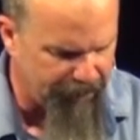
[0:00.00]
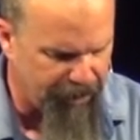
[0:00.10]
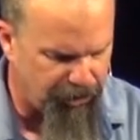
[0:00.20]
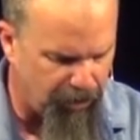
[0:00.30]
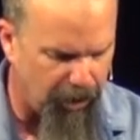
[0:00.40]
they
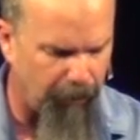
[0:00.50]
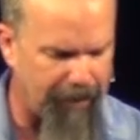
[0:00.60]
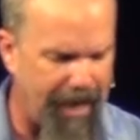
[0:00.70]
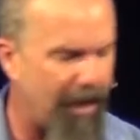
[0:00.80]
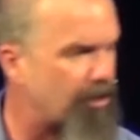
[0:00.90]
struggled with
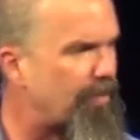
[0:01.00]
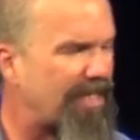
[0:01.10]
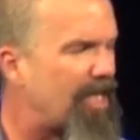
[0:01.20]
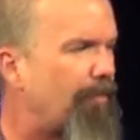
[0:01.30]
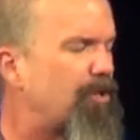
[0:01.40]
the idols because
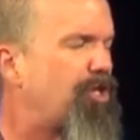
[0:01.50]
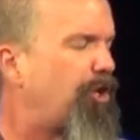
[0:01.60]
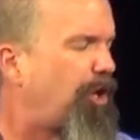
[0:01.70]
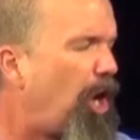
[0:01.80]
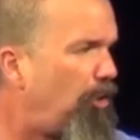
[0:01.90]
that was their
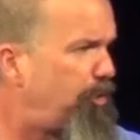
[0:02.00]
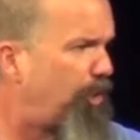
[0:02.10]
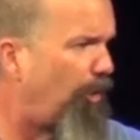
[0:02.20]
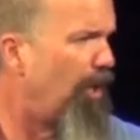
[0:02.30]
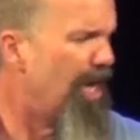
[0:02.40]

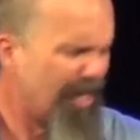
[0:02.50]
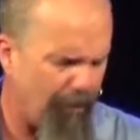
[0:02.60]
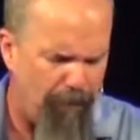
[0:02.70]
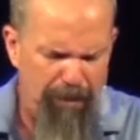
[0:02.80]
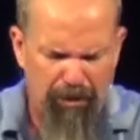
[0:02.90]
culture. They
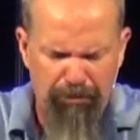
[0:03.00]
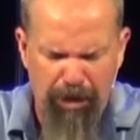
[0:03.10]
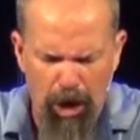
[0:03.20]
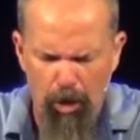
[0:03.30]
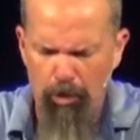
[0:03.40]
would build
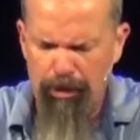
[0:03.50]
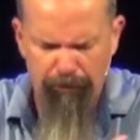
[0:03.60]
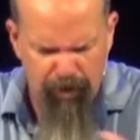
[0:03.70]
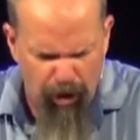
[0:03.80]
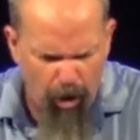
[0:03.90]
gold and
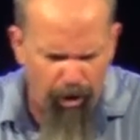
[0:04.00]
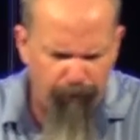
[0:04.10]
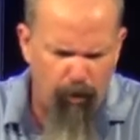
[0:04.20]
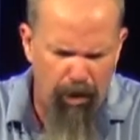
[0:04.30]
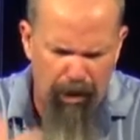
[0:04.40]
carve
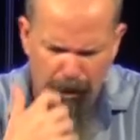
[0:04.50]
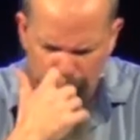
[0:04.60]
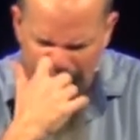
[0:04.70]
wood and all